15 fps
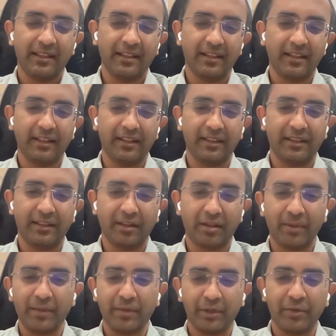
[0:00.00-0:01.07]
And
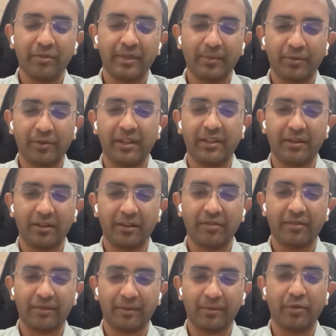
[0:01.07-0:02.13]
normally would use them together
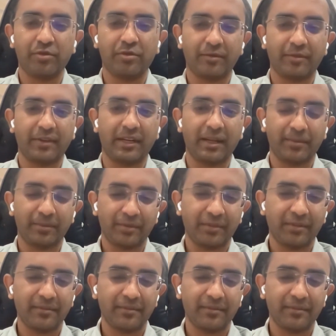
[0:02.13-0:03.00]
also for most of your apps.